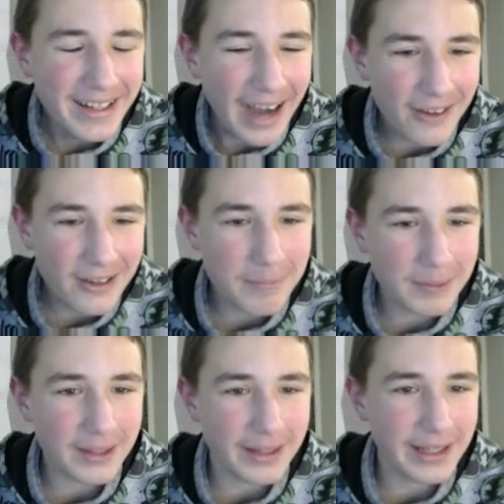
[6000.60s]
did I
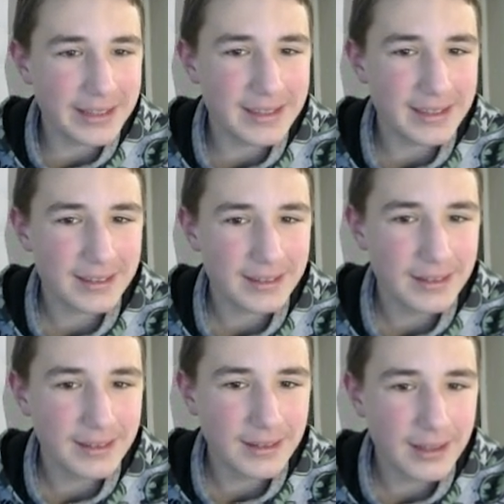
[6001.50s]
play that?
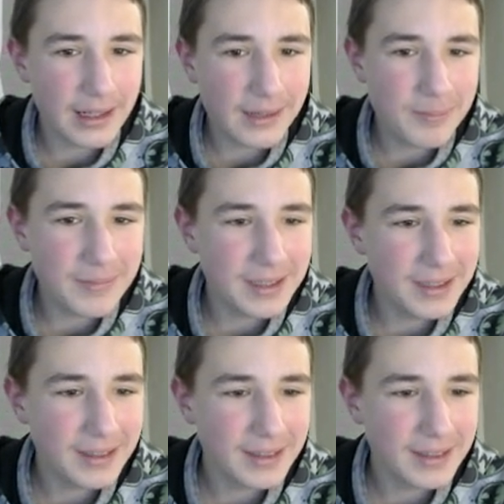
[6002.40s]
Help me.